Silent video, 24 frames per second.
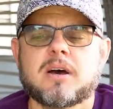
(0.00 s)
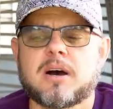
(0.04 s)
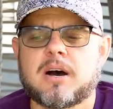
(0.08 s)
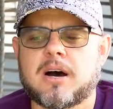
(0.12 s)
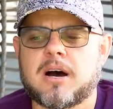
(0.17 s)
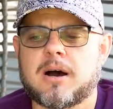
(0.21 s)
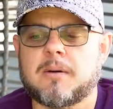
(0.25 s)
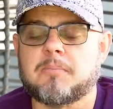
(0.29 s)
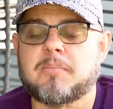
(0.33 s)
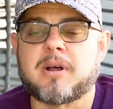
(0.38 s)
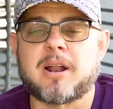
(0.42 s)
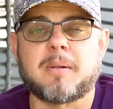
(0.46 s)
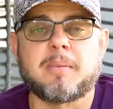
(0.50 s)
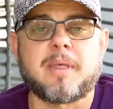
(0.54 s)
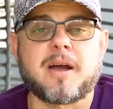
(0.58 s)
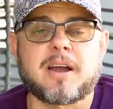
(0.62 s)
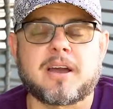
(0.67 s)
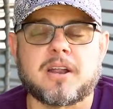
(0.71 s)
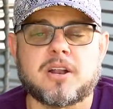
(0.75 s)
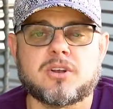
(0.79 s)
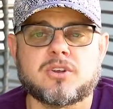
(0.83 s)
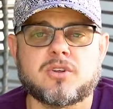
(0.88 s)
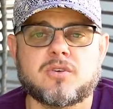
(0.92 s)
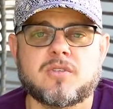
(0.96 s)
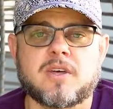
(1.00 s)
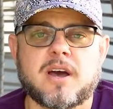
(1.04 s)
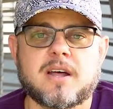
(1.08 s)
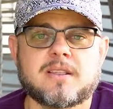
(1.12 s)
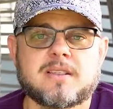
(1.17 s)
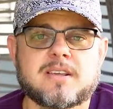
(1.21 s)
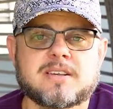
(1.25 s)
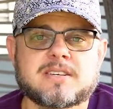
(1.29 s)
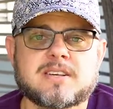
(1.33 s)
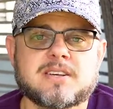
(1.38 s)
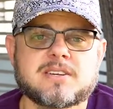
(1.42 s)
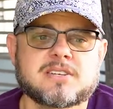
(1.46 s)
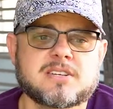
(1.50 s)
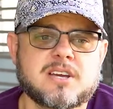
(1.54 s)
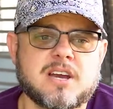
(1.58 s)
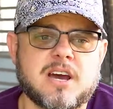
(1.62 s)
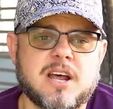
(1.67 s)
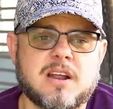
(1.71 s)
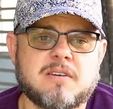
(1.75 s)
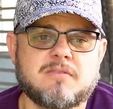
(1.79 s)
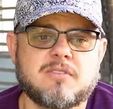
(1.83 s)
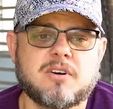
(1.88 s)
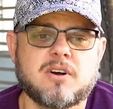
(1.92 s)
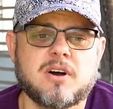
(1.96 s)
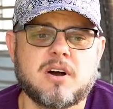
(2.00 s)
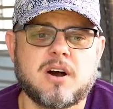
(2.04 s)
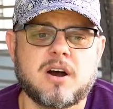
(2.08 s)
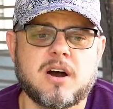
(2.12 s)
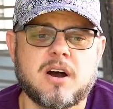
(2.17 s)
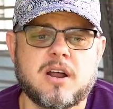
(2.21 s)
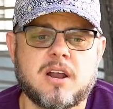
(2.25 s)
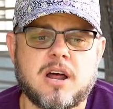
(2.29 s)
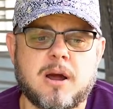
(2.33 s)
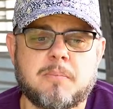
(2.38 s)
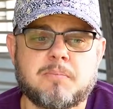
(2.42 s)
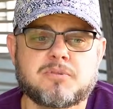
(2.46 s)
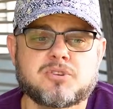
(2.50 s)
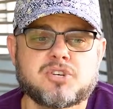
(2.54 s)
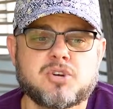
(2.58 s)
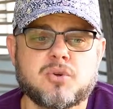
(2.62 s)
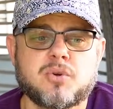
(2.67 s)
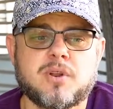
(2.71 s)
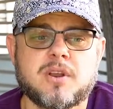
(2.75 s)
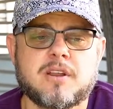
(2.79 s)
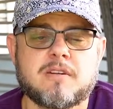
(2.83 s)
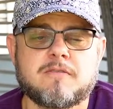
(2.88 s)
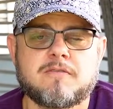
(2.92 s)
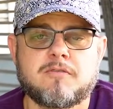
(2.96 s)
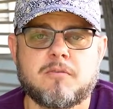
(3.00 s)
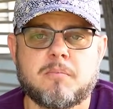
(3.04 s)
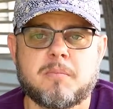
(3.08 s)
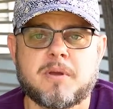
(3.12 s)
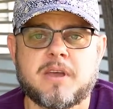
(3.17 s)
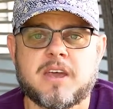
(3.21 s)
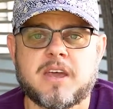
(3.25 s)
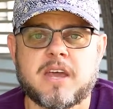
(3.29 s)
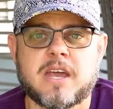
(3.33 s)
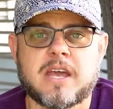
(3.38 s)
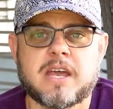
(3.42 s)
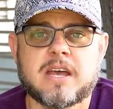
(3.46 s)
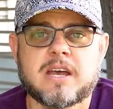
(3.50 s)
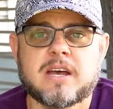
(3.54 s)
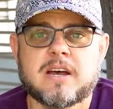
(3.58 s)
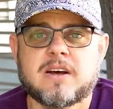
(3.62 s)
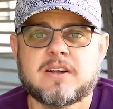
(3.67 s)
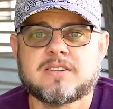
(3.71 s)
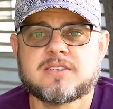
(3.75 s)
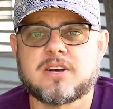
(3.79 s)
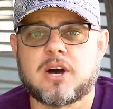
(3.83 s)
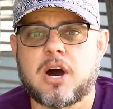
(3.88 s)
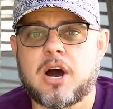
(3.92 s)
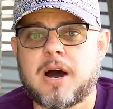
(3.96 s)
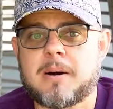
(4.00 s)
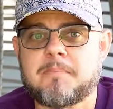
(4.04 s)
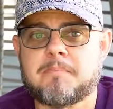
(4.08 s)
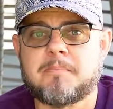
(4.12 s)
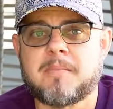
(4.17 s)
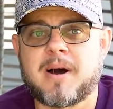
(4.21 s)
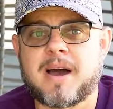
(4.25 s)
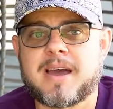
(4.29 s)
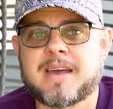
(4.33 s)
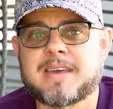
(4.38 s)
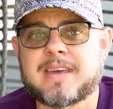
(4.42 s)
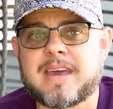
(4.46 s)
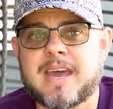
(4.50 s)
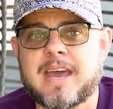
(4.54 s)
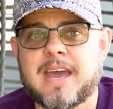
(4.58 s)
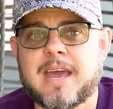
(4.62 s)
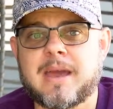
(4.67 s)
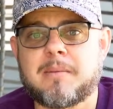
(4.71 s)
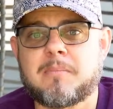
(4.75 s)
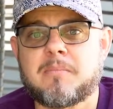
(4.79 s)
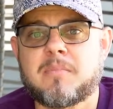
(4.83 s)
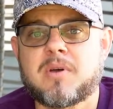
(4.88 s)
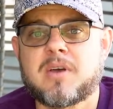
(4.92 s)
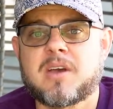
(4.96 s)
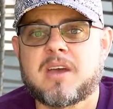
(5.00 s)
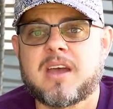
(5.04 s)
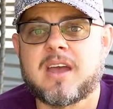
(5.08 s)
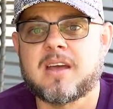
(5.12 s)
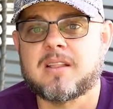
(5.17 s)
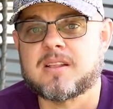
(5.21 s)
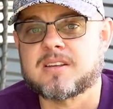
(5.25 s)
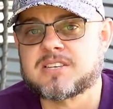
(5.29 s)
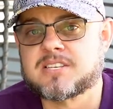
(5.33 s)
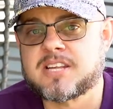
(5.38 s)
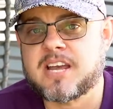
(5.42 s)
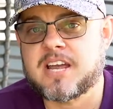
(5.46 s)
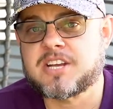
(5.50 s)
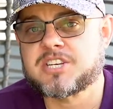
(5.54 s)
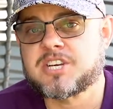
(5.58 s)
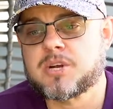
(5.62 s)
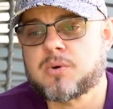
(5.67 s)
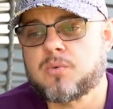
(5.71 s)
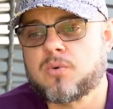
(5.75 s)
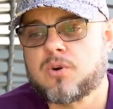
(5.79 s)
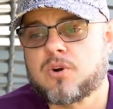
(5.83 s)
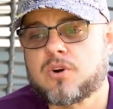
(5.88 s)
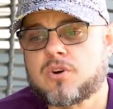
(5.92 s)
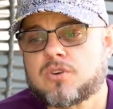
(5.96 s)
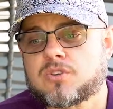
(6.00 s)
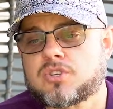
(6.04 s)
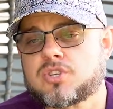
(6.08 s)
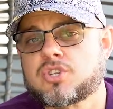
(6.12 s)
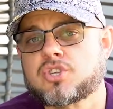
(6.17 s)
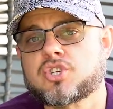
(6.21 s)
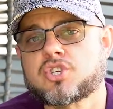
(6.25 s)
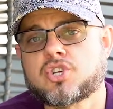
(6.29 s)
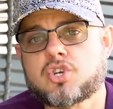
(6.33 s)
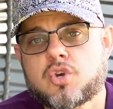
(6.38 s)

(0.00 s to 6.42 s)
But I'm not going to do that. This is kind of an opportunity for me to up my game in the staging world,